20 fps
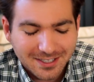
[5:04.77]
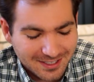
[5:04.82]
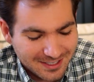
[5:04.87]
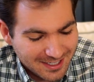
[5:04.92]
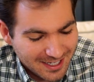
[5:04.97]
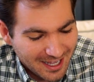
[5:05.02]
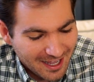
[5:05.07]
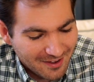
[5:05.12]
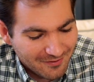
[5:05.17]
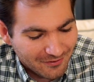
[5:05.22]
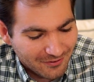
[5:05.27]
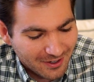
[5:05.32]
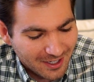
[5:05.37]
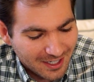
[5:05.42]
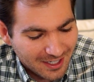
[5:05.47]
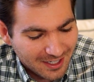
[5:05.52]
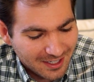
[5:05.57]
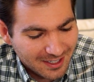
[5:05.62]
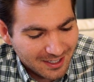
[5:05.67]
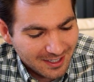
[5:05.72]
into
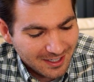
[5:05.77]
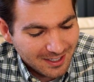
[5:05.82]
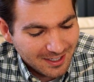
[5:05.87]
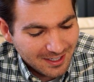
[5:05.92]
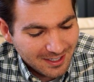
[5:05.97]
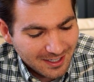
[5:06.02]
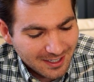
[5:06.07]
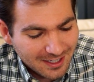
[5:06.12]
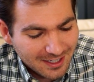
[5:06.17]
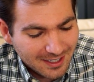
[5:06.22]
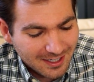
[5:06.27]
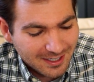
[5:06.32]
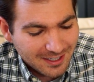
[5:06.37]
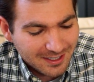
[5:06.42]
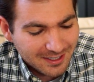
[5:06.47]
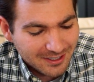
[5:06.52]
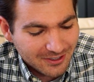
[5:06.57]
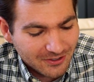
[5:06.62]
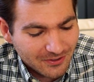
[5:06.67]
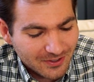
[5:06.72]
every
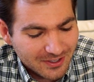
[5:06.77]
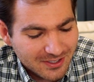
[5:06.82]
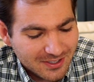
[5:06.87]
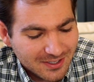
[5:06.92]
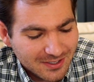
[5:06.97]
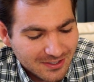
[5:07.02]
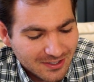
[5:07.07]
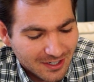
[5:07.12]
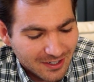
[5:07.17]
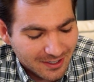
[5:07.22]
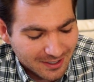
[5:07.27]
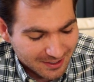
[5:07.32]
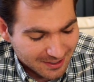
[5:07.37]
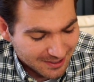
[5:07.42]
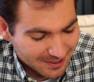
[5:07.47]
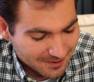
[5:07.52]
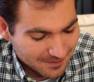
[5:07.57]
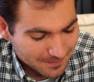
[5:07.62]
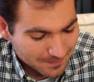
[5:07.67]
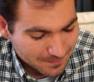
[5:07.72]
Christian's heart.
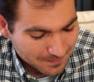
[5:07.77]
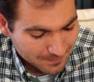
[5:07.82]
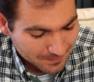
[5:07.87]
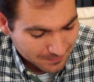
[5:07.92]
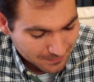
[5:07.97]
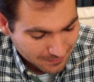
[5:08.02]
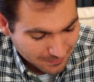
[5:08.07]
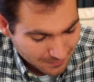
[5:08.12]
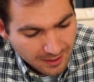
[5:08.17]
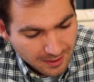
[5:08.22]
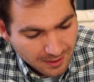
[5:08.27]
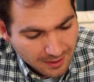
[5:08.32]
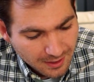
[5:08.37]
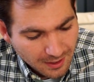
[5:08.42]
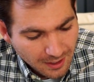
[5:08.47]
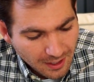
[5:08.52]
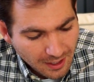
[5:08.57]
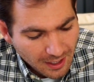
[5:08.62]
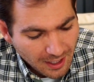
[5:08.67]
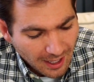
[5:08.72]

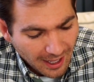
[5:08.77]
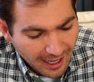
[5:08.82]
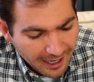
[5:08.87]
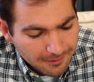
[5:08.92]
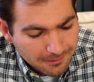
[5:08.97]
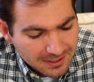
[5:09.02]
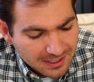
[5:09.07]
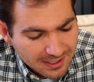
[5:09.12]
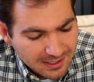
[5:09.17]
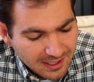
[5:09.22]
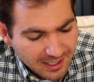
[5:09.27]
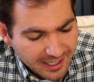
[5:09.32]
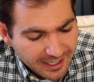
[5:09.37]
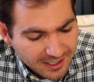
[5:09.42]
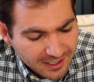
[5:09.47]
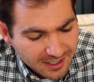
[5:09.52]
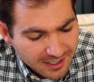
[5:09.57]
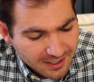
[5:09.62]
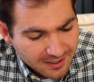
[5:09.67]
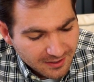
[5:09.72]
I really
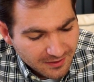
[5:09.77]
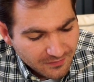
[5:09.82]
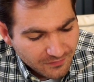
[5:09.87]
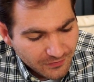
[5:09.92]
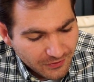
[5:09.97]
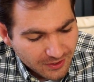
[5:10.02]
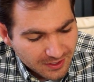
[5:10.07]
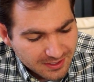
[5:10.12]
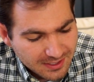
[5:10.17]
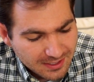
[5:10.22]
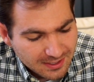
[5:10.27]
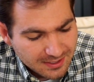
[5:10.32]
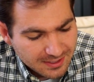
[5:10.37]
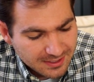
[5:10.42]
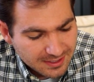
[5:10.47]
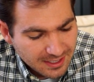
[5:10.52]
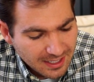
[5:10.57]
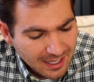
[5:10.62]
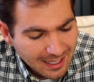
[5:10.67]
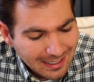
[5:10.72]
like
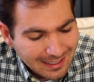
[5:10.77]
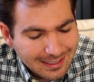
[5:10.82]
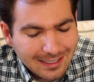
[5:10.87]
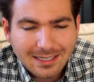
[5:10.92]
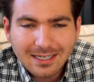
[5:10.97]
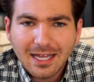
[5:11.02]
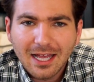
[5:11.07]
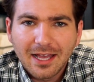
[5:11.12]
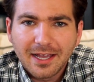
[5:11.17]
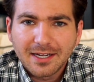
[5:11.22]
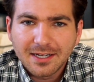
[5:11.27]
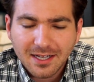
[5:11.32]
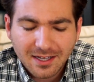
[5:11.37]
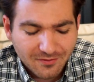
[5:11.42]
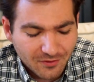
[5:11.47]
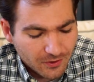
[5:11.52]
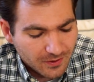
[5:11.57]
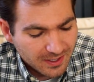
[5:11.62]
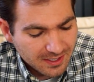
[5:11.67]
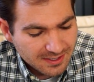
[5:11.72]
verses 8 and 9.
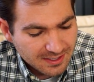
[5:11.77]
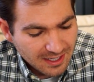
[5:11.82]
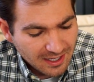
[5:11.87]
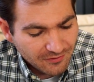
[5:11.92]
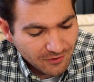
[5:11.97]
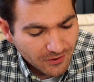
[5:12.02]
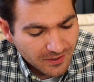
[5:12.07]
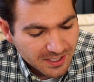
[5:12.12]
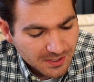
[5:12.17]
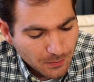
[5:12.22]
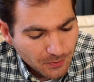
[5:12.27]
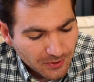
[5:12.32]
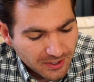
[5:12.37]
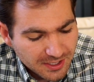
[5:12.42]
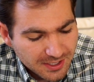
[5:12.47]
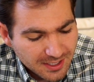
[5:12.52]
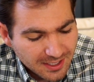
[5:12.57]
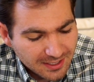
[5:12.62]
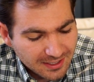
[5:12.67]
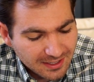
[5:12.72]
I've always
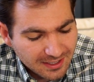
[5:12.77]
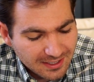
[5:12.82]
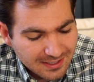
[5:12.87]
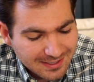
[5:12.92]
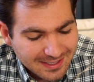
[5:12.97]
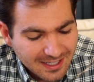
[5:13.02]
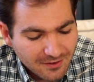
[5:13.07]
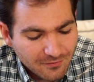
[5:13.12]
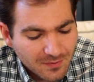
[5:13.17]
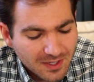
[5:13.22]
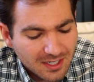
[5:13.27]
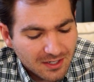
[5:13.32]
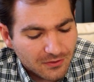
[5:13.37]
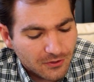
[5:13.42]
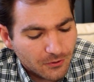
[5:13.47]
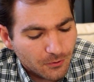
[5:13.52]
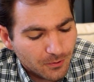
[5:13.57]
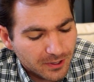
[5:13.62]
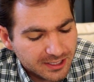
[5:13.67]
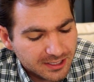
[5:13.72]
appreciated these. Give me
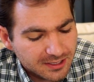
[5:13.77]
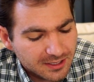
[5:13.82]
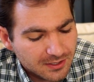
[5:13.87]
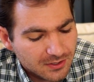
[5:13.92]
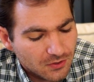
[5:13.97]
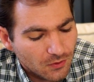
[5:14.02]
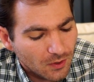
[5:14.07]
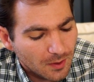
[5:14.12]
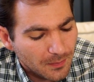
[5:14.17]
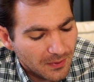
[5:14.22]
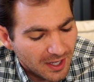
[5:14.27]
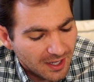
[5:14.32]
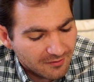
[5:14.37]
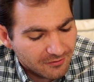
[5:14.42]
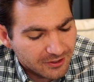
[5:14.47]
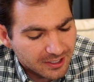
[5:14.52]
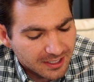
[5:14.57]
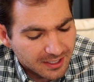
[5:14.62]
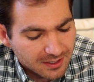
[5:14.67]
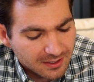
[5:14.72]
neither riches nor
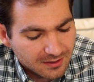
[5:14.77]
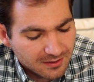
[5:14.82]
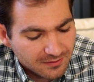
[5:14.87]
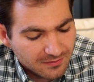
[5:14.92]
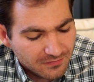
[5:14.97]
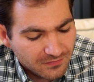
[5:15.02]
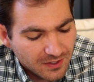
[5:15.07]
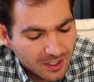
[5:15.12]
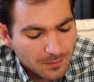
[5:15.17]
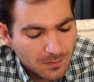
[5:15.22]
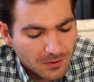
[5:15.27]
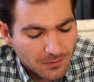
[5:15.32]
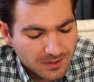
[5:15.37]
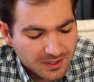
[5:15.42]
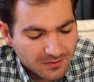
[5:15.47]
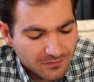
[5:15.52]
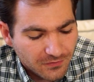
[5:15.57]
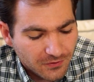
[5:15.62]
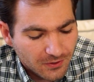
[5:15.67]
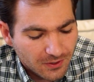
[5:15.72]
poverty. Feed me with
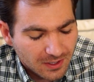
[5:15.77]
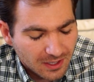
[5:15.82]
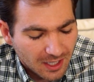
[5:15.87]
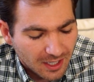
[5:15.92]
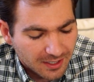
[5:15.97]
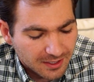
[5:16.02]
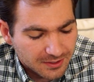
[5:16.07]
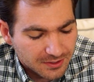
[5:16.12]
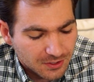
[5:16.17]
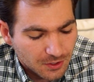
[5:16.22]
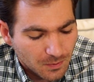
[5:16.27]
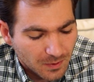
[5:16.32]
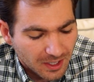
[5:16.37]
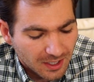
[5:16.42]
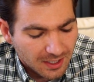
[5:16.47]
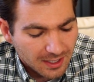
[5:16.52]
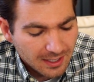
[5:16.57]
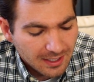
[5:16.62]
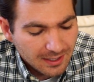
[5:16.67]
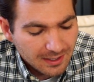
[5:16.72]
the food allotted to
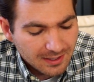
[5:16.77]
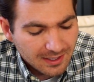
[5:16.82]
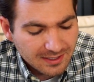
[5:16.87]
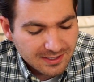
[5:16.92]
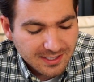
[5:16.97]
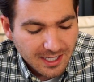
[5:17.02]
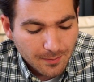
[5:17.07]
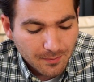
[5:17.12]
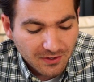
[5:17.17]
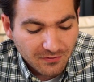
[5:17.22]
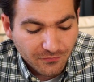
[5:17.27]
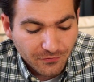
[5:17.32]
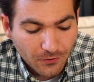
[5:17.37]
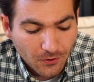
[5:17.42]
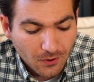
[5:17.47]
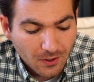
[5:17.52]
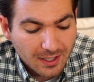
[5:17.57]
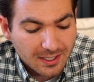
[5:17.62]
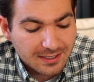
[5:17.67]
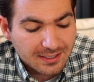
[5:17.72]
me, lest I be
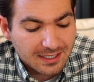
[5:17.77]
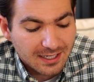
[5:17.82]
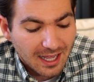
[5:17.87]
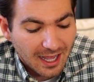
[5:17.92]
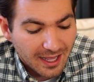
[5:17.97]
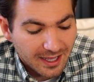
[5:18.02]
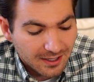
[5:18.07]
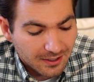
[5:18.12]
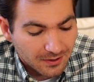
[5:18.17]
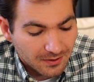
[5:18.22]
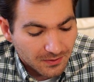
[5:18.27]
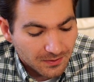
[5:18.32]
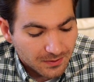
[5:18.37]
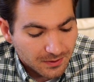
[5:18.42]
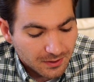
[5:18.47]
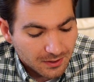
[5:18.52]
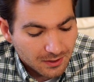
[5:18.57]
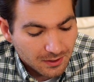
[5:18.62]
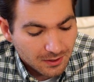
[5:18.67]
full and deny you,